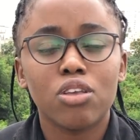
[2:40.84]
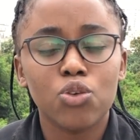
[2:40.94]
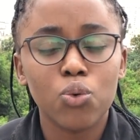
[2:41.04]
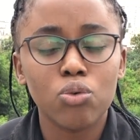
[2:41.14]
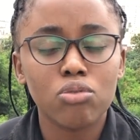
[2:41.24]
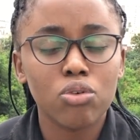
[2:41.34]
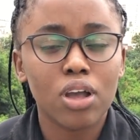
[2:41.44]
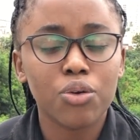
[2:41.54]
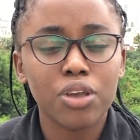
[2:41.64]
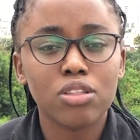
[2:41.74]
you
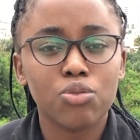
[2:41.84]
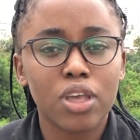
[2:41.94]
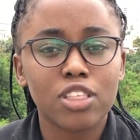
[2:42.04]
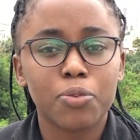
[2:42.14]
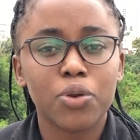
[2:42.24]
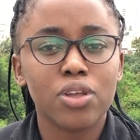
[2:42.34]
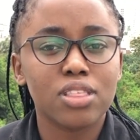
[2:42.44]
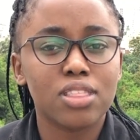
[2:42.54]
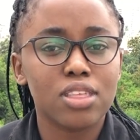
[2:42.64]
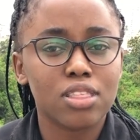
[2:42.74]
are going to
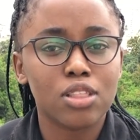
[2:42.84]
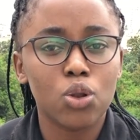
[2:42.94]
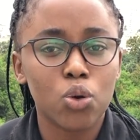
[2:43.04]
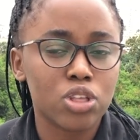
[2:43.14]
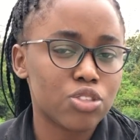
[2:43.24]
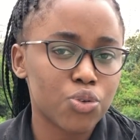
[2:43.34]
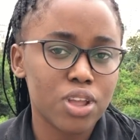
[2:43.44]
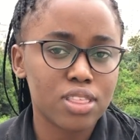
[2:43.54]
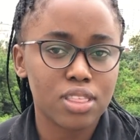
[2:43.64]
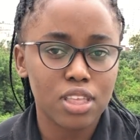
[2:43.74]
experience this lower
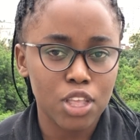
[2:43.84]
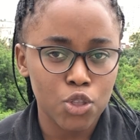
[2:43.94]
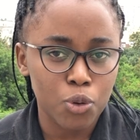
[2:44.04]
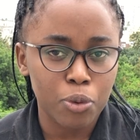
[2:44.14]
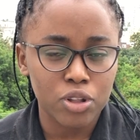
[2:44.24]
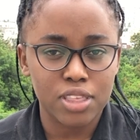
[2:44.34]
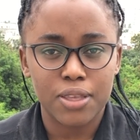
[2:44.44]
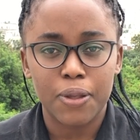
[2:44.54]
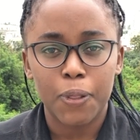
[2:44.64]
stress in your body.